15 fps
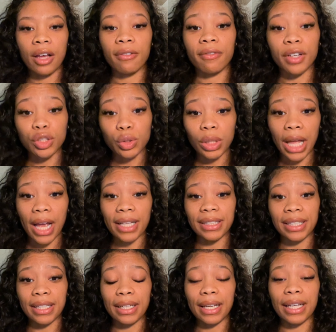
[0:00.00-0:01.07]

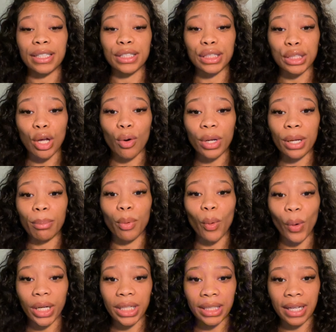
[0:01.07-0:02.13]
Visualizing is so
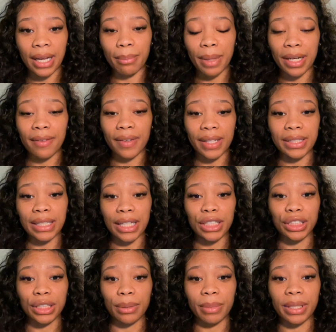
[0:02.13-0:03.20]
important in
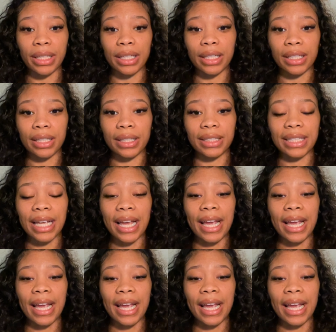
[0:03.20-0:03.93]
manifestation because